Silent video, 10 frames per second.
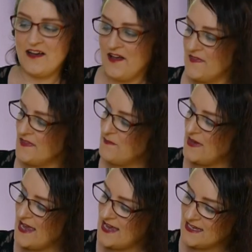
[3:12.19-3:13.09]
on the
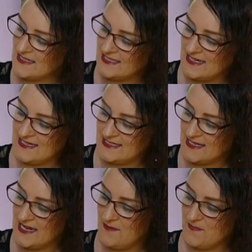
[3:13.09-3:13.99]
bag it says,
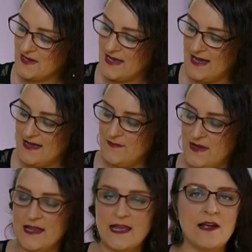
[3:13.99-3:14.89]
keep calm
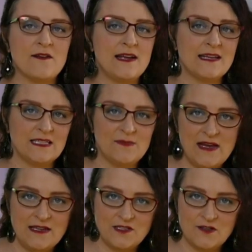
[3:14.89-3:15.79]
and carry a
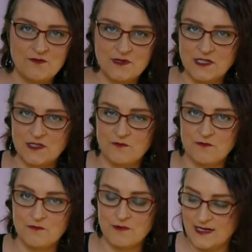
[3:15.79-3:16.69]
Smart Doll, which is
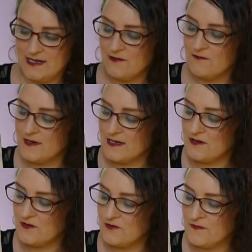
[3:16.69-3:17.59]
really, really
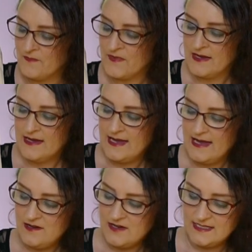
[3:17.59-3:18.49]
cool.
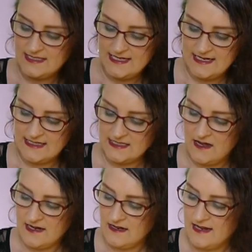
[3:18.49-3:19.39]
And you can see it's
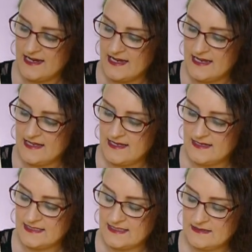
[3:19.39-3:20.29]
kind of like in
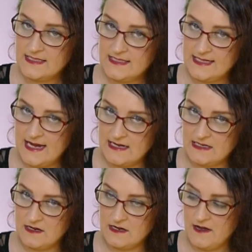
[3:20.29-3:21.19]
this
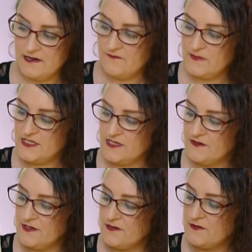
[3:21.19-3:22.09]
sack kind of
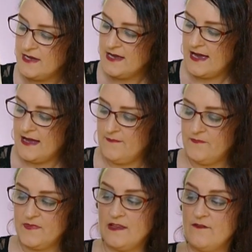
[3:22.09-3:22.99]
material.
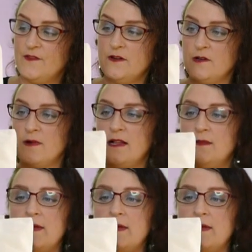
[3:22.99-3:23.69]
They're very well